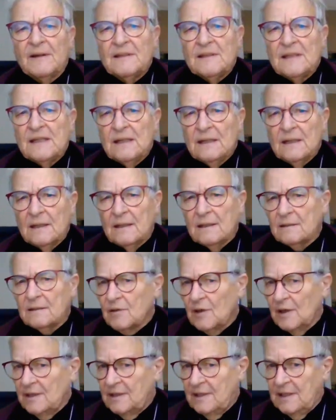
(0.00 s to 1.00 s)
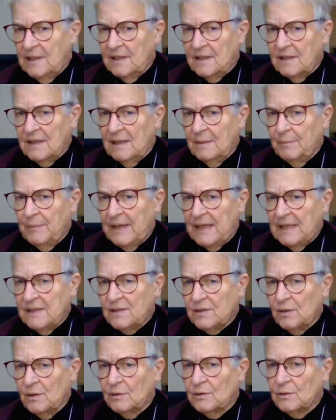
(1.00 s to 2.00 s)
Funding criteria
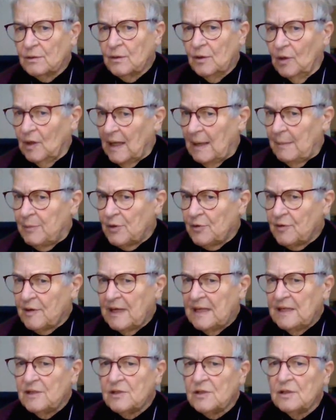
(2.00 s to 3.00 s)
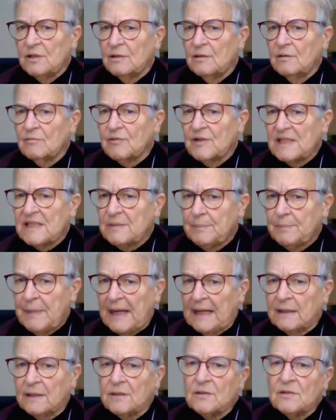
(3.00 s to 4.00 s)
based on collaboration,
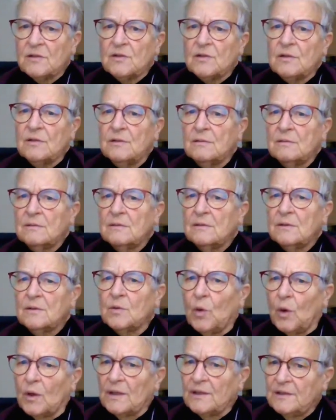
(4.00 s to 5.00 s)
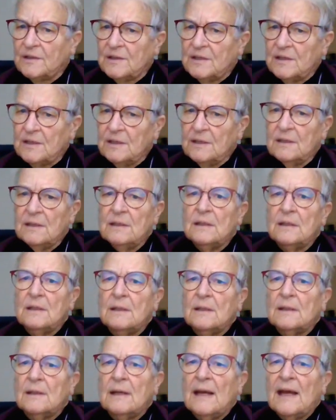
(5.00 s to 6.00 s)
respect, quality,
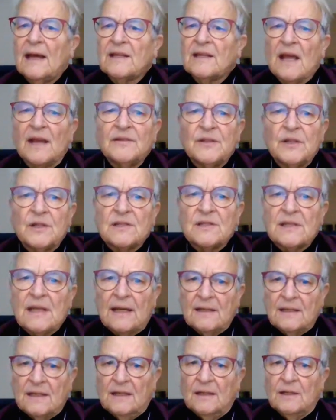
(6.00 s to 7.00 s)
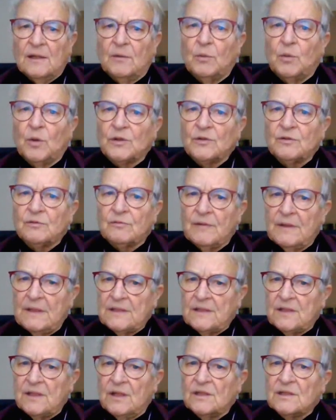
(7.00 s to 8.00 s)
and understanding of what
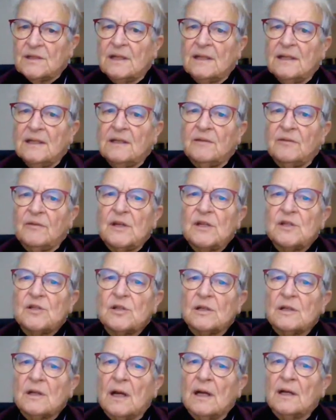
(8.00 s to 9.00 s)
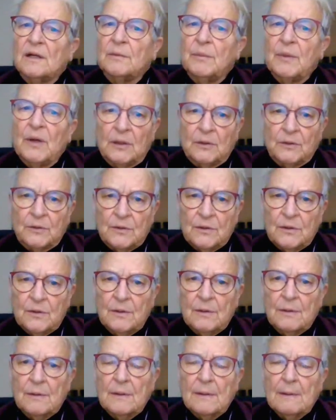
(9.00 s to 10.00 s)
research and innovation are about.
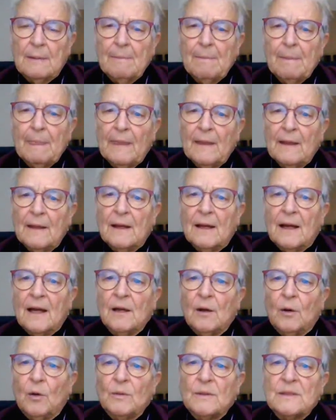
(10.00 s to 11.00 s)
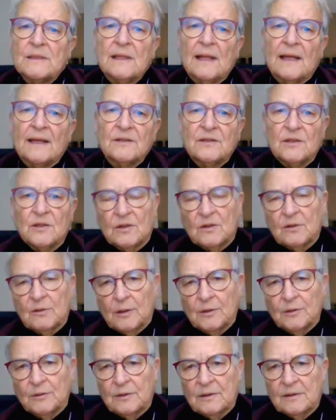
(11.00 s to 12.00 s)
I always like to
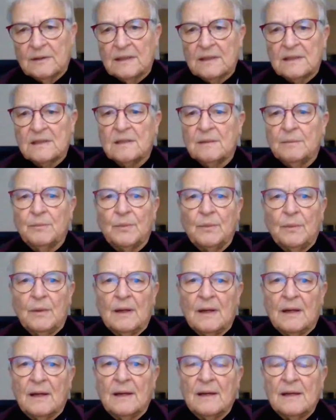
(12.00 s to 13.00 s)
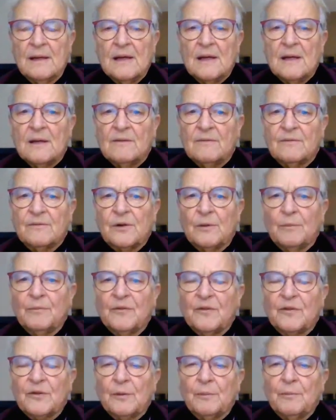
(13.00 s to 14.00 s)
quote this
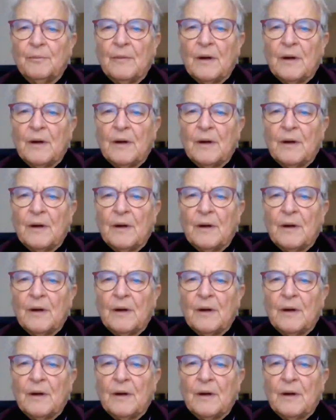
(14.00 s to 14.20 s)
from